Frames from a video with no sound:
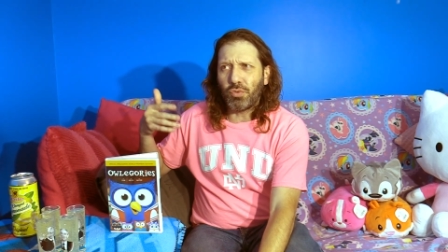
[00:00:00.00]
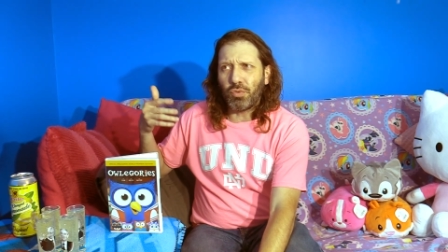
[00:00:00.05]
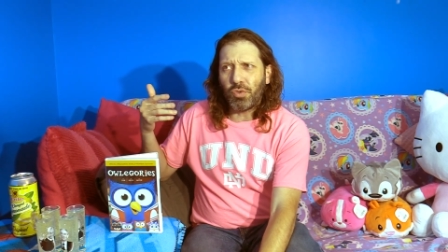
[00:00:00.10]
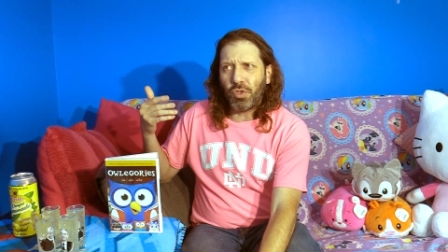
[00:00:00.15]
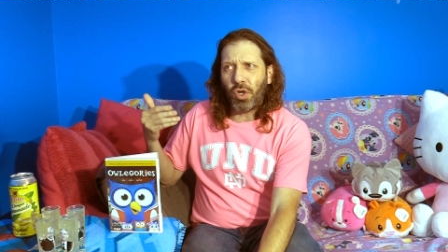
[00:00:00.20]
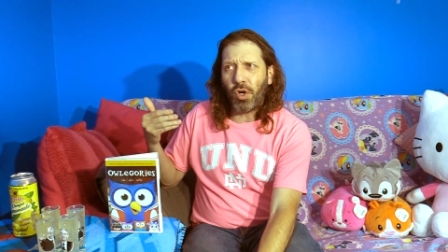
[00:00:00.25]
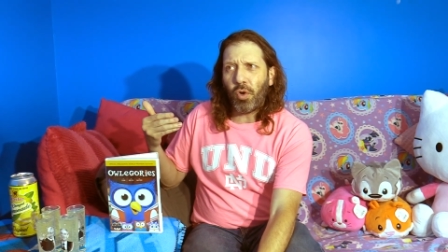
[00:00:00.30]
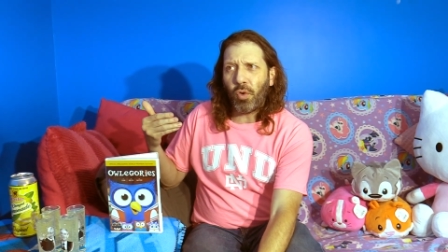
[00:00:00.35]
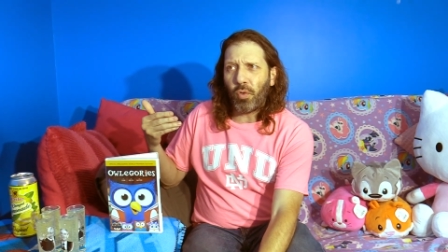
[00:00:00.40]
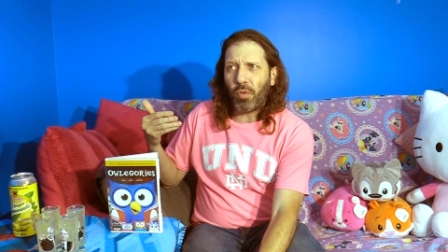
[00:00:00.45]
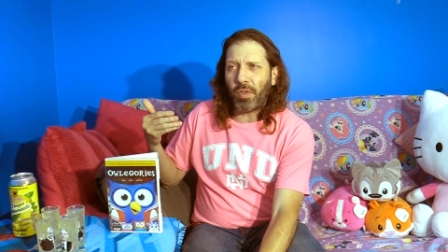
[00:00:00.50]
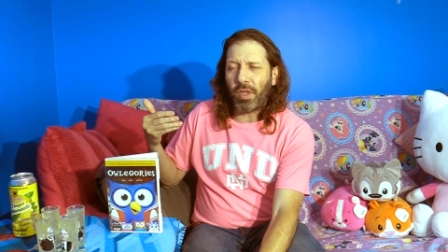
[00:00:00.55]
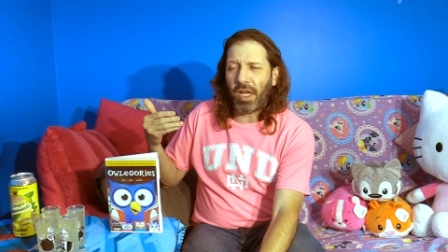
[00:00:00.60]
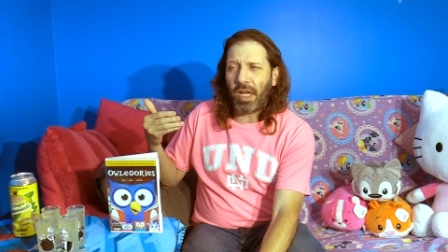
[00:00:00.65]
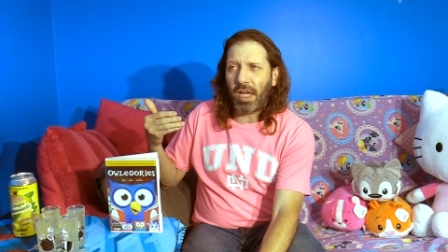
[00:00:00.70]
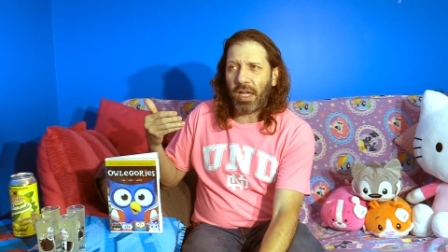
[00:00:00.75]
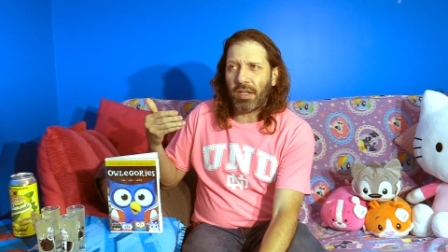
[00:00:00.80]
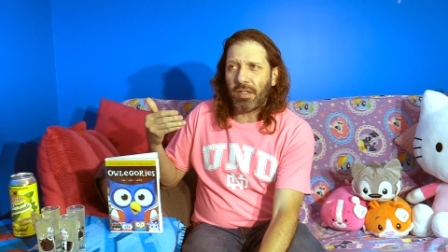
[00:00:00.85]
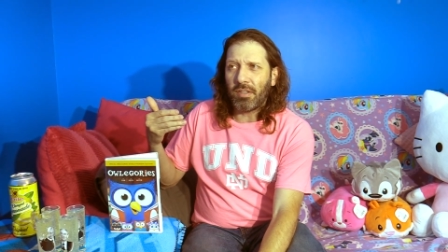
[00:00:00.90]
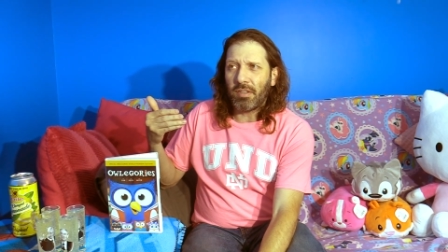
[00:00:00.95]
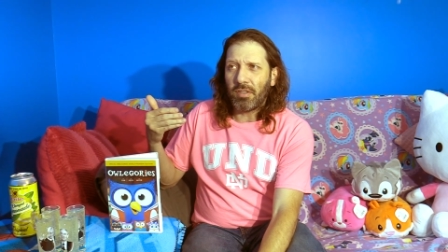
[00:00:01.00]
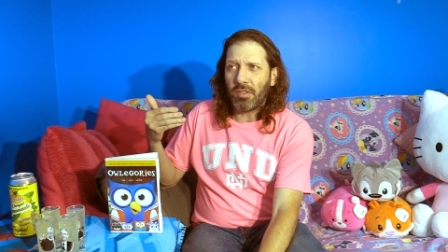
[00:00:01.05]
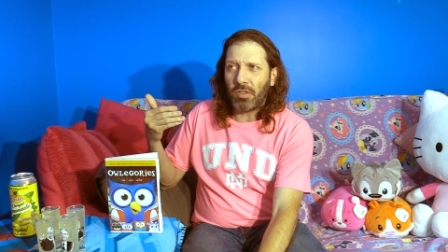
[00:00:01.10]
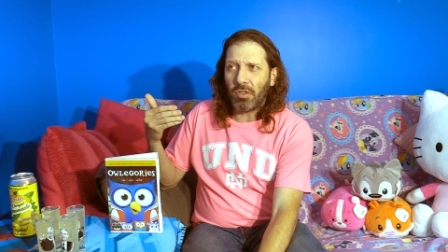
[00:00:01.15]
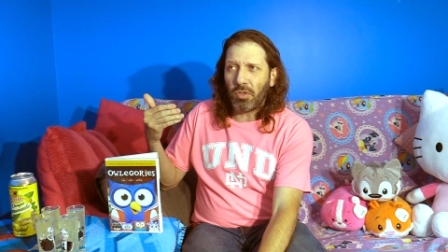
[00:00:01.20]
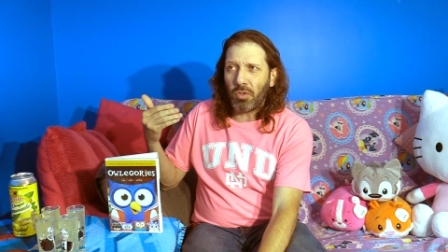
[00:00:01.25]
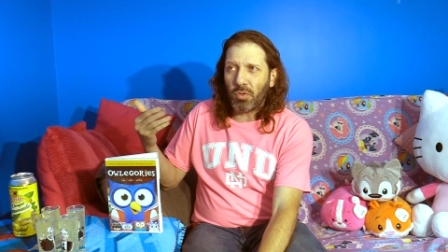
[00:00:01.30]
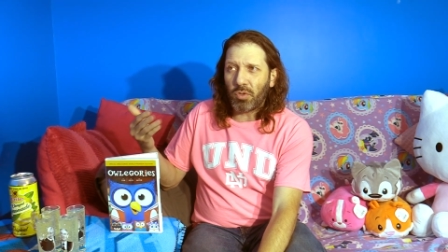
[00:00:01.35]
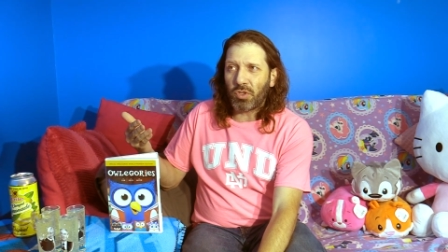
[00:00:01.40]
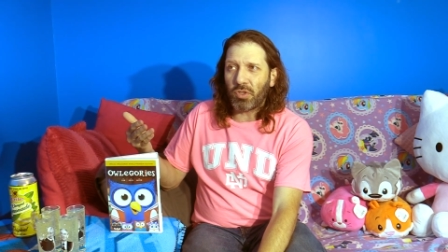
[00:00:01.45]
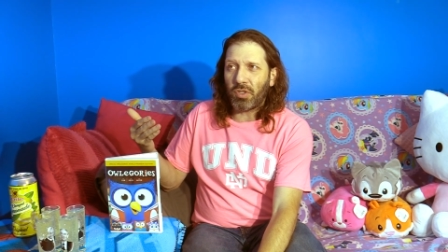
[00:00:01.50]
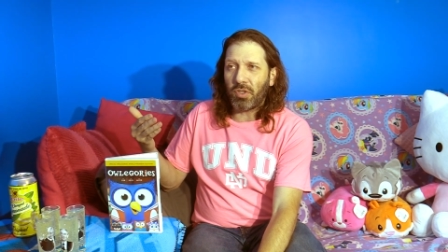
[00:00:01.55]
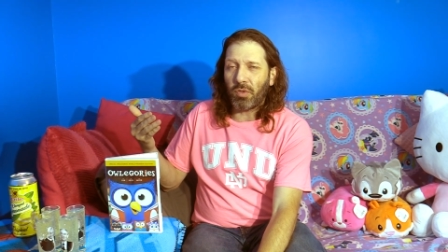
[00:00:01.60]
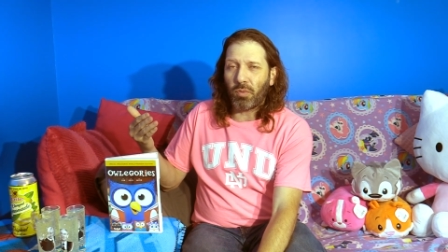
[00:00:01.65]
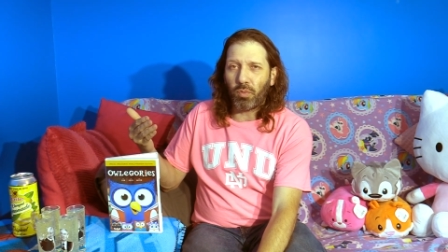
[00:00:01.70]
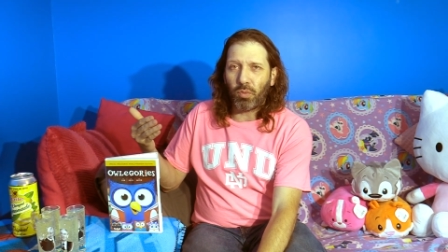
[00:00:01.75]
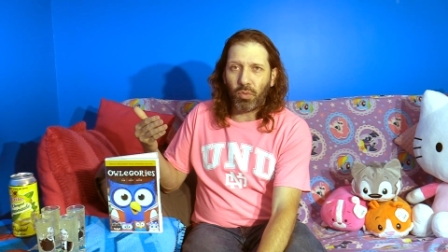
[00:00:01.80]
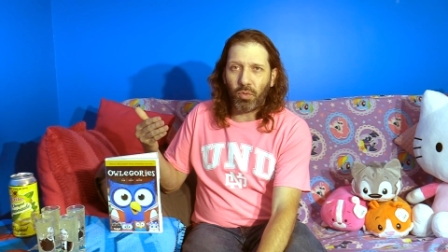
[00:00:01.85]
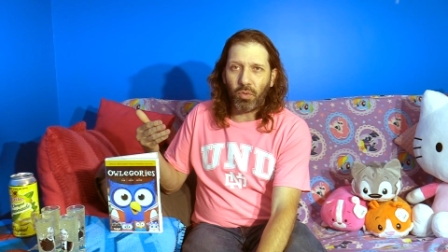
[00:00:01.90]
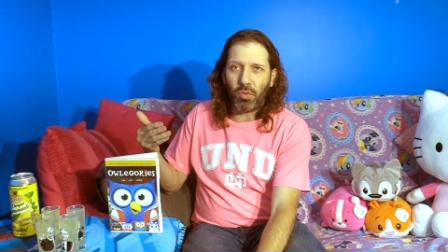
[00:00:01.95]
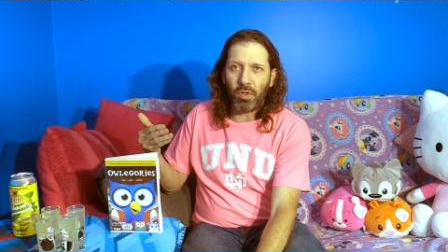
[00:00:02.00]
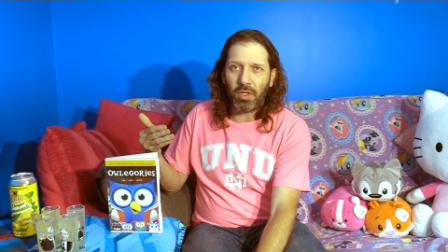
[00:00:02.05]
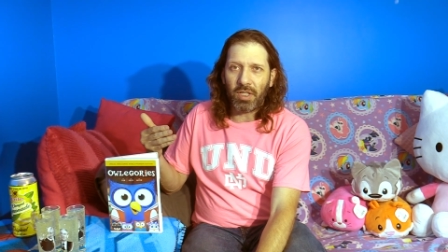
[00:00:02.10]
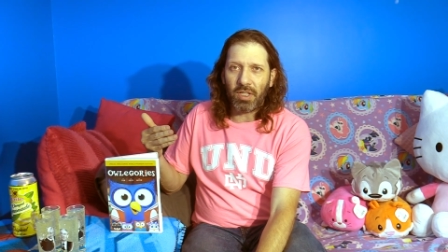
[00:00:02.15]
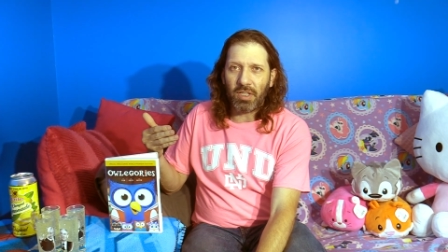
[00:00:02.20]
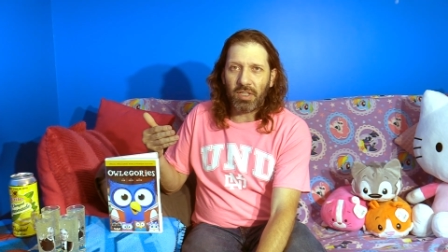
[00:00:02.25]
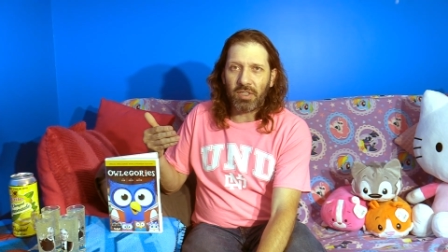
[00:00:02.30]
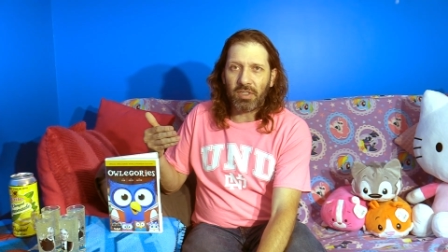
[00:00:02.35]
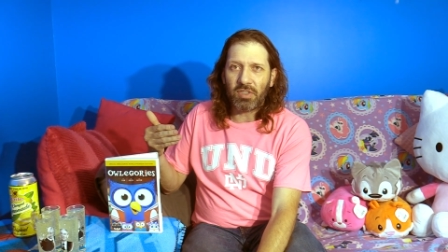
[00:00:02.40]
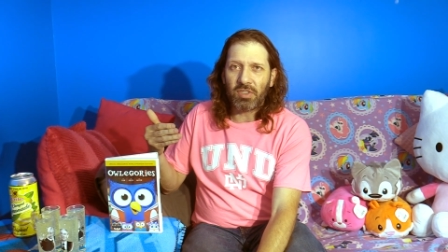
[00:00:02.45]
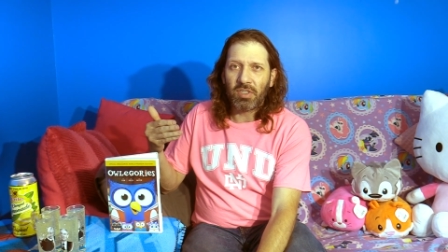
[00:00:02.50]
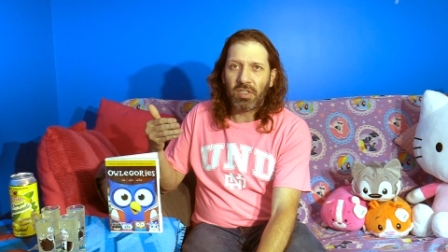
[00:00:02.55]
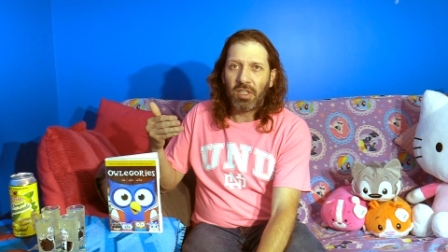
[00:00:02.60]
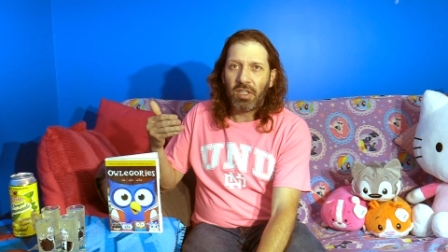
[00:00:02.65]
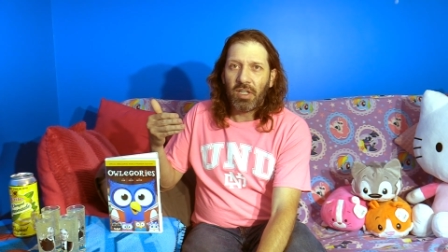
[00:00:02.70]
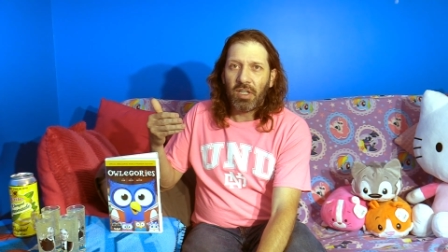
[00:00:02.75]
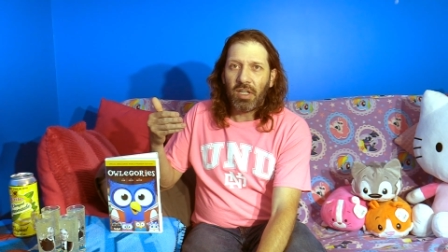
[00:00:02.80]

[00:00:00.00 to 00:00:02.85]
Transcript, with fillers: you know that usually the rule is